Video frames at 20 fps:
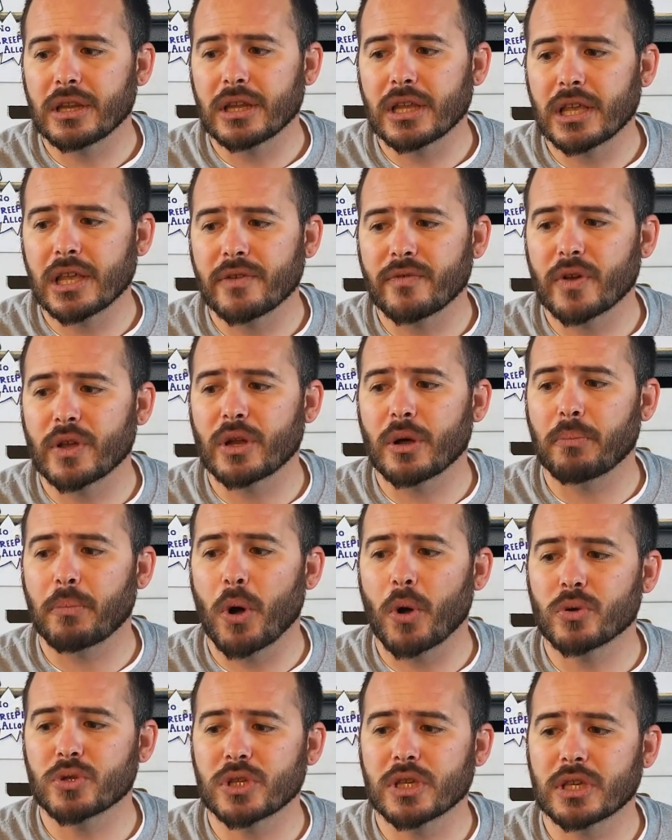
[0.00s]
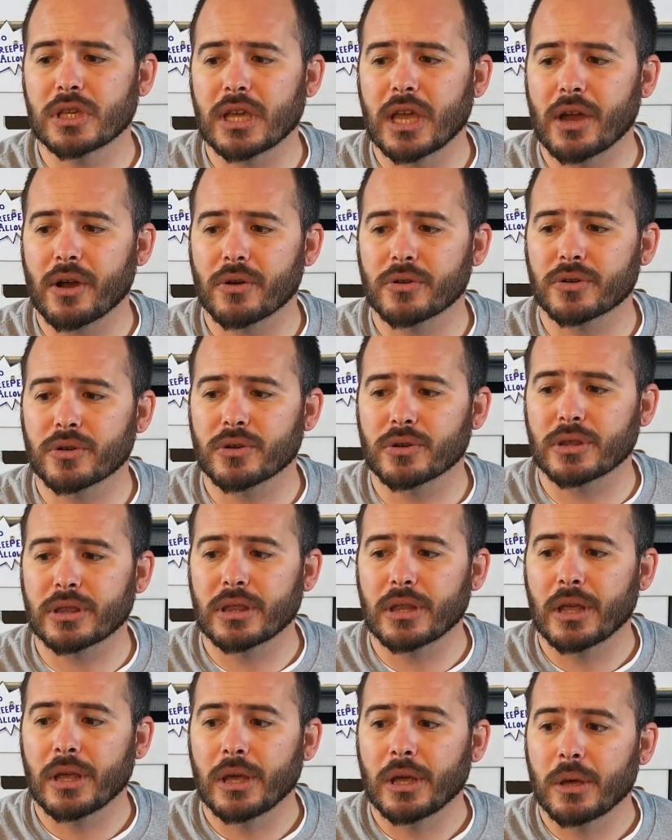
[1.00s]
even opposing character
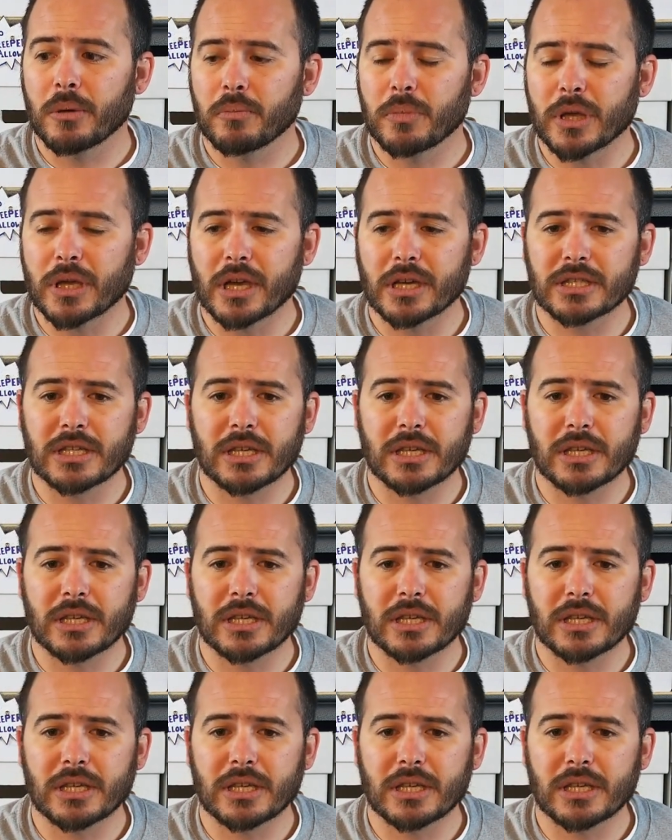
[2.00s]
because